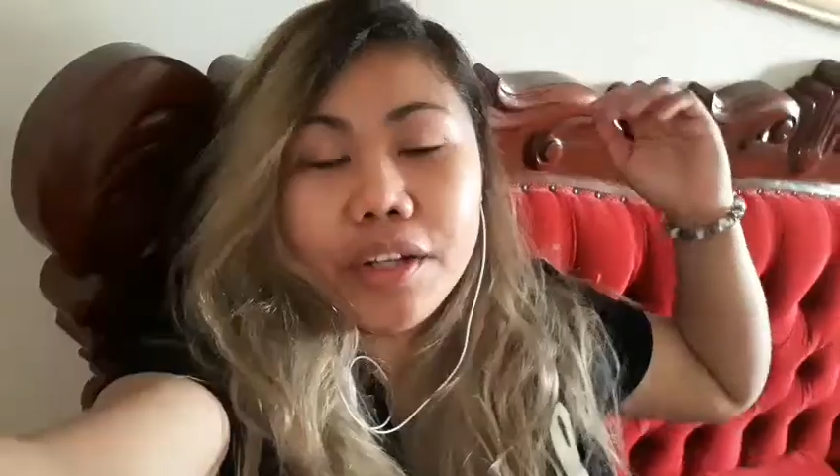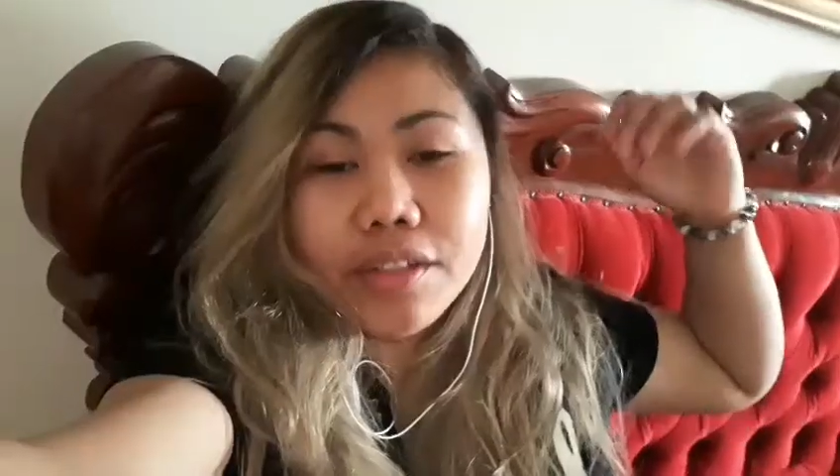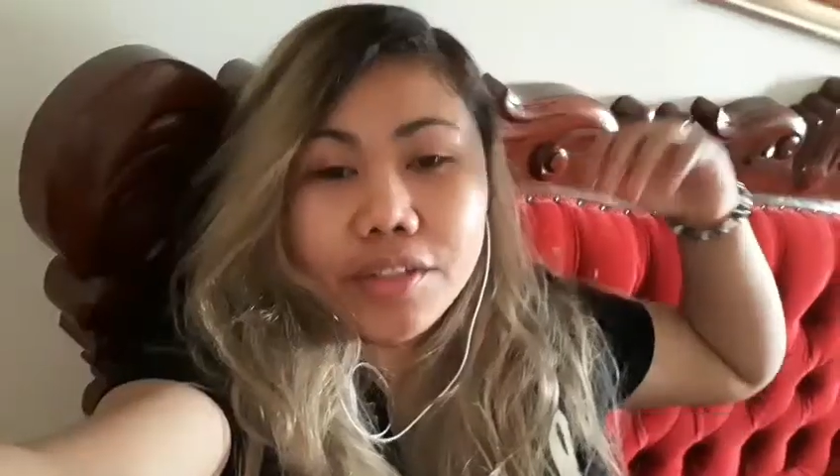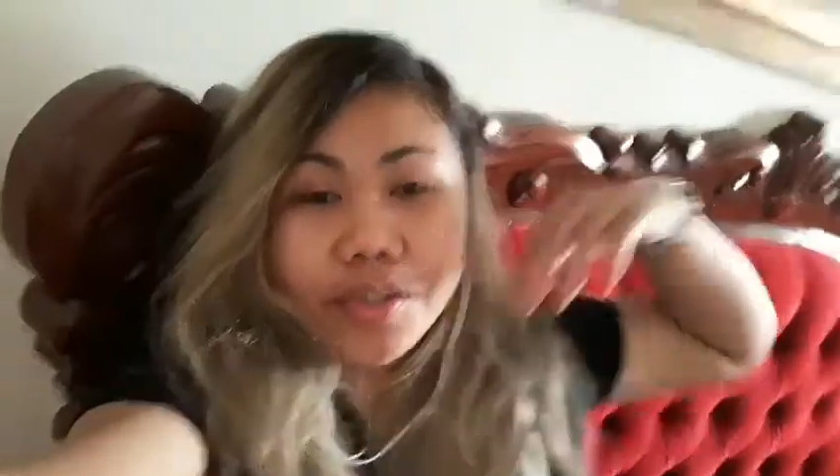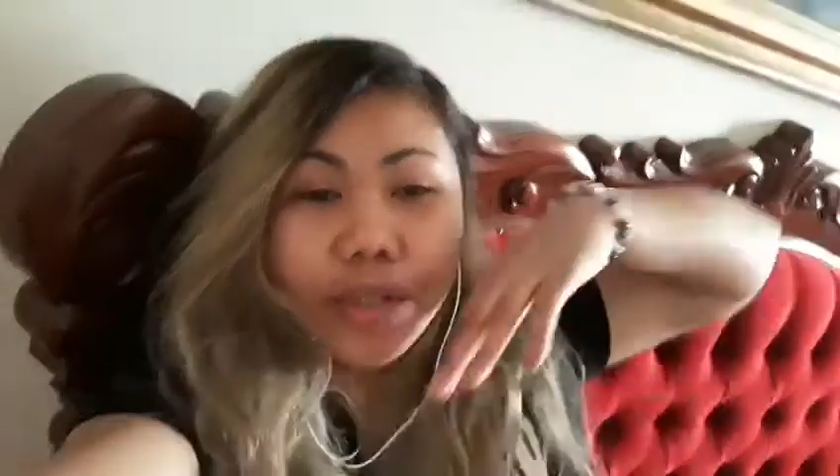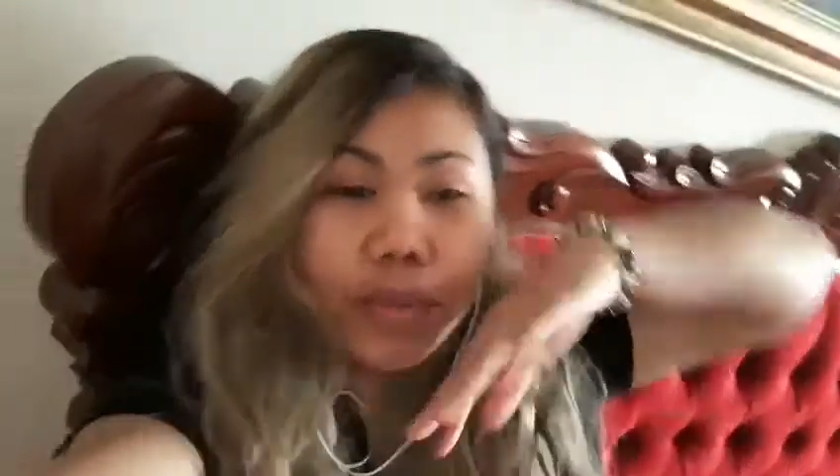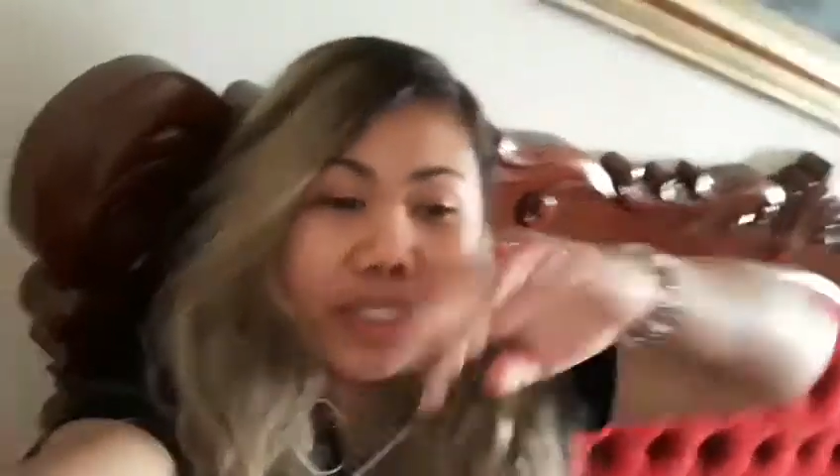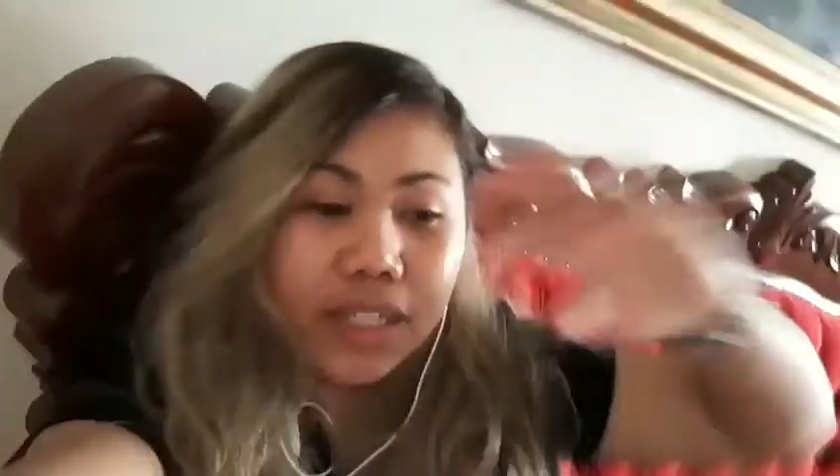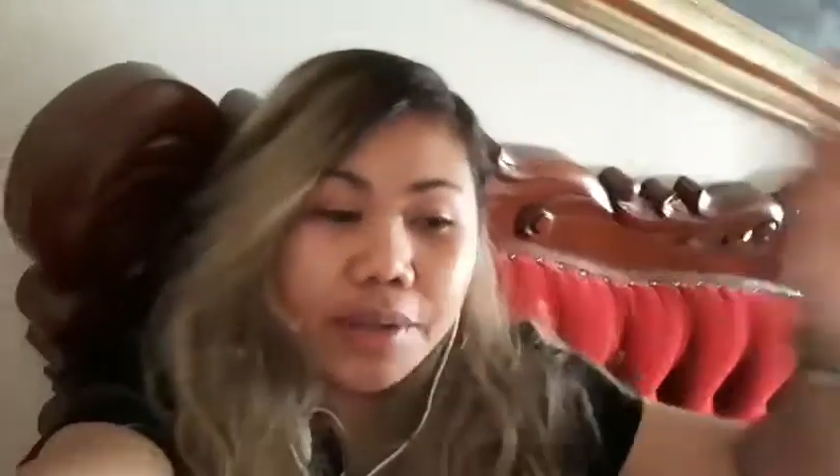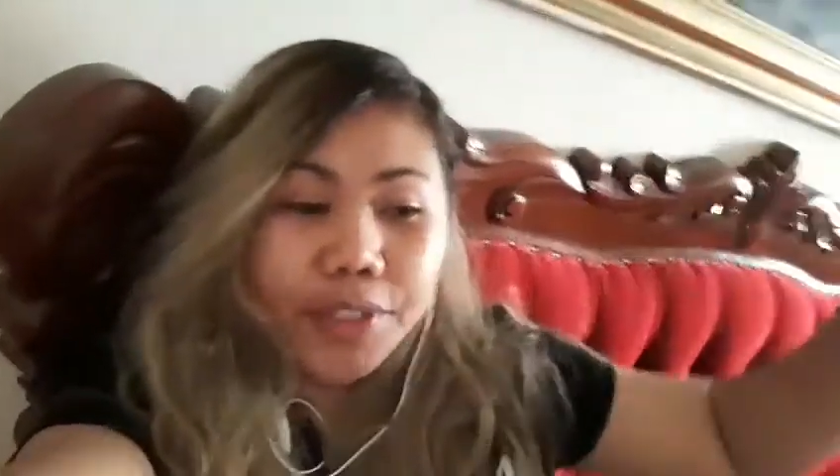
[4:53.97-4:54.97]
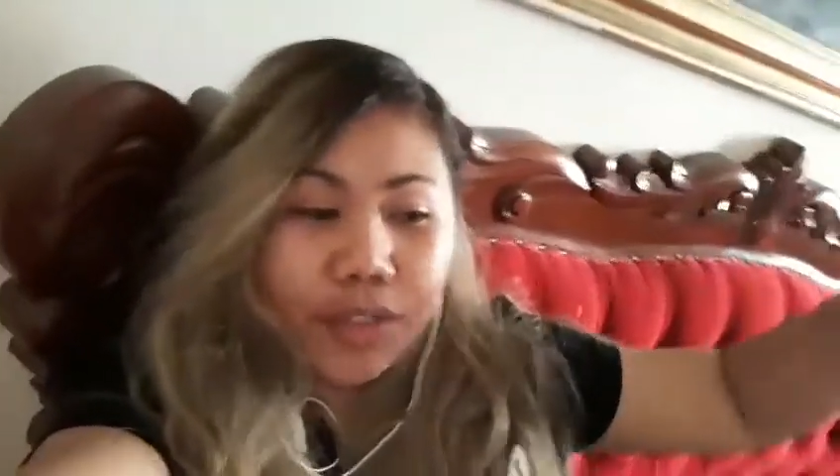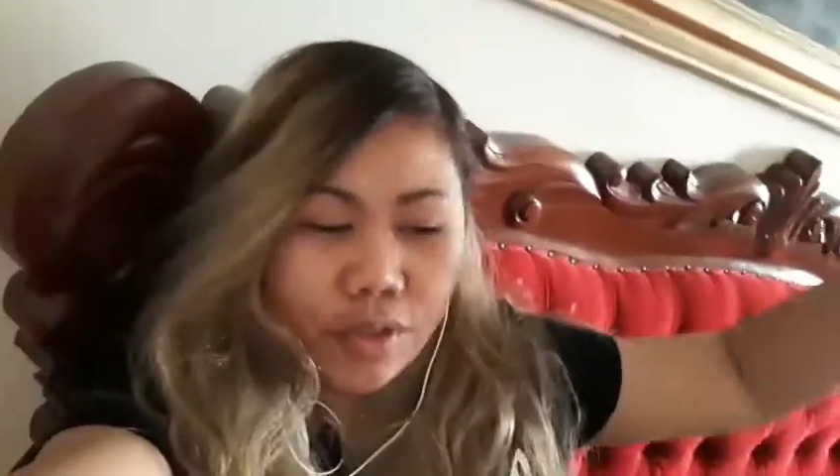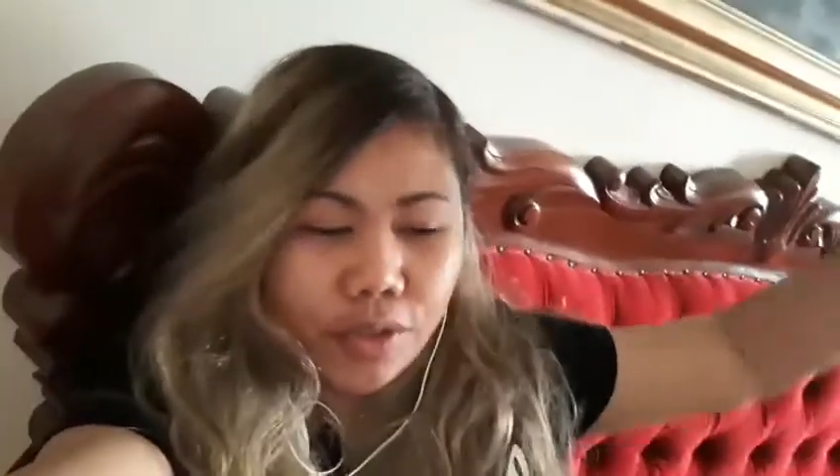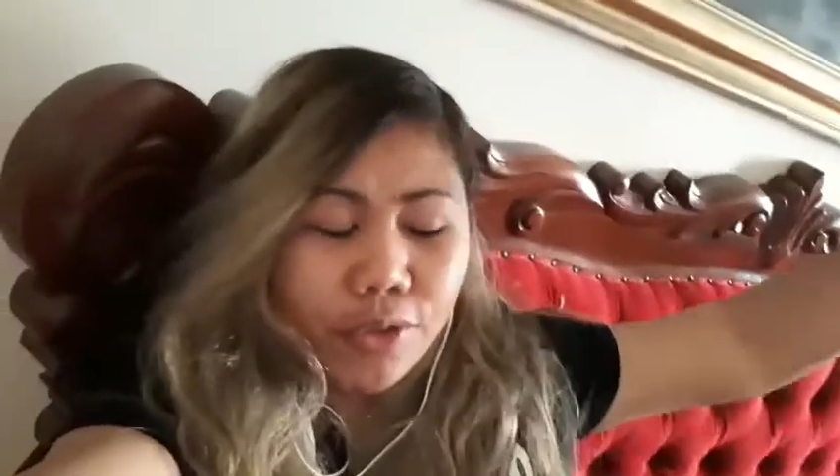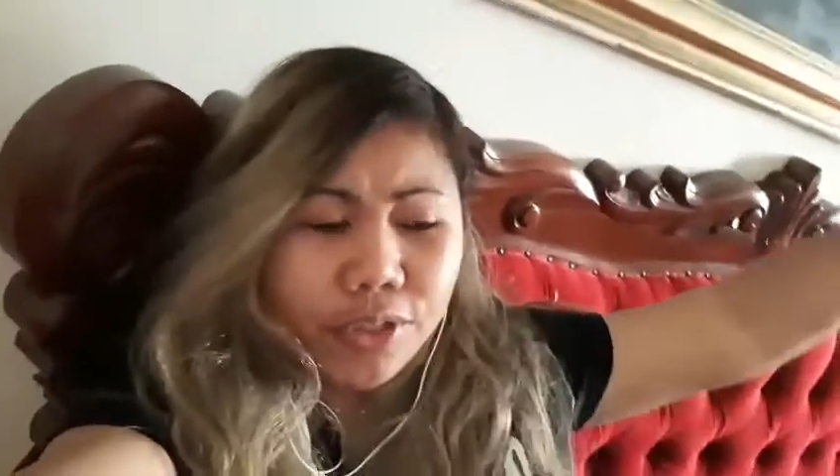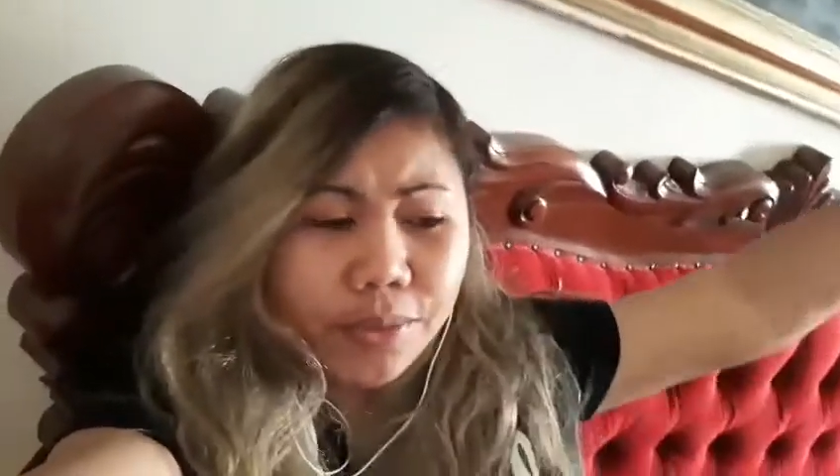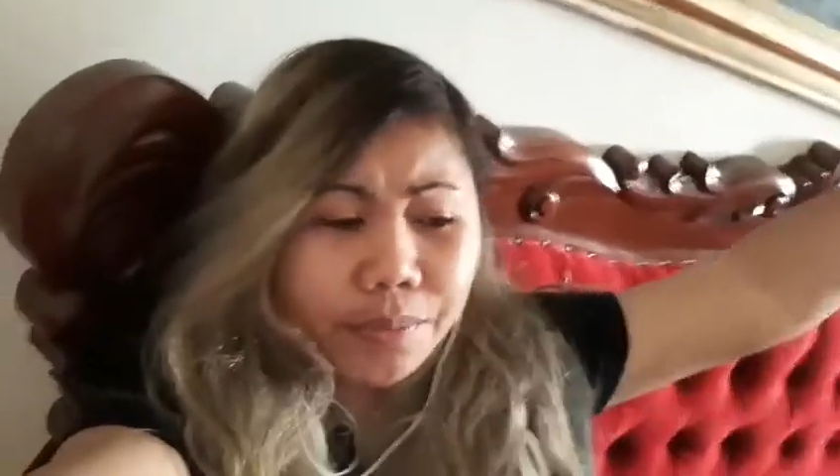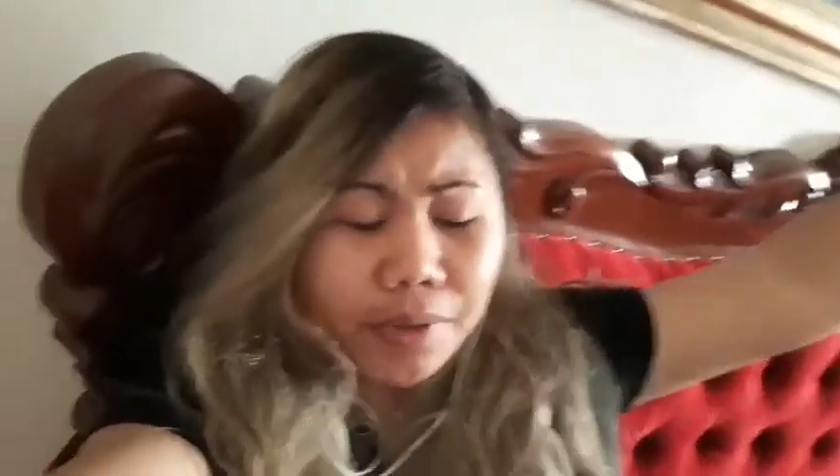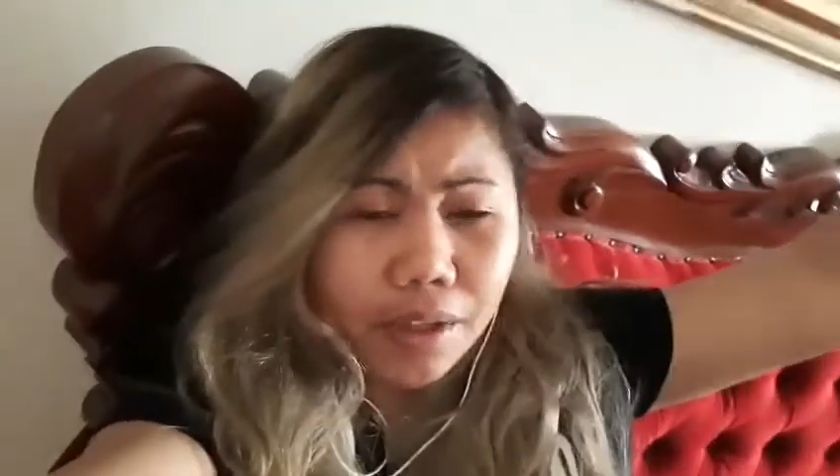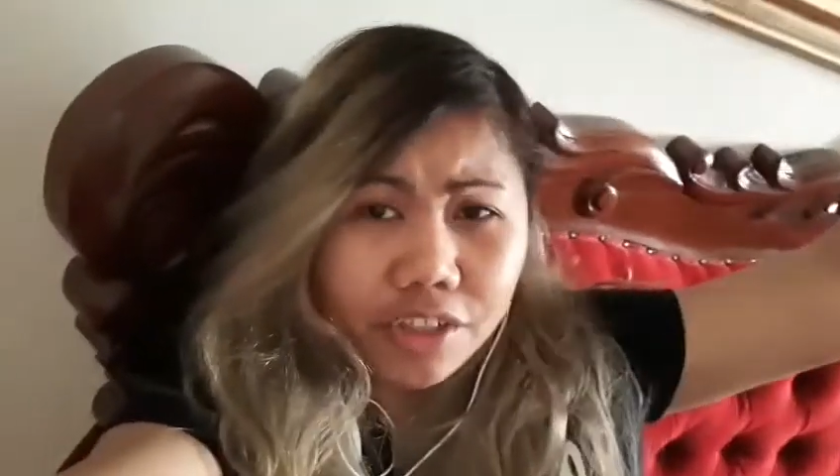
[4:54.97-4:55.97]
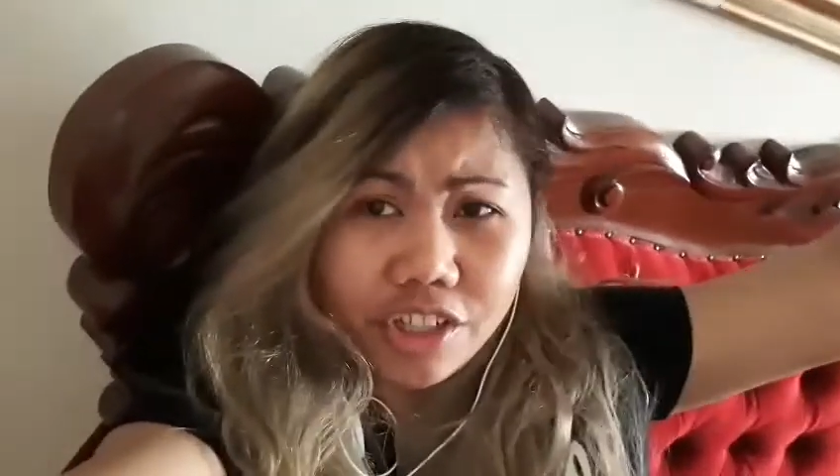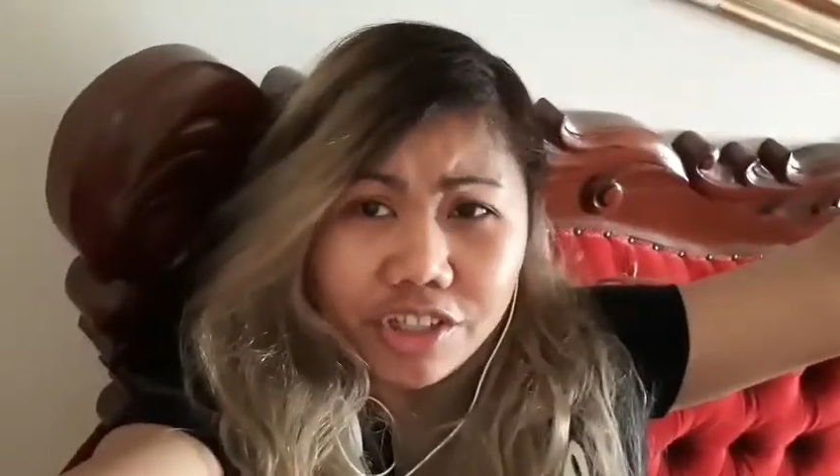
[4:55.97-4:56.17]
Morning. Sorry, I wasn't able to close the vlog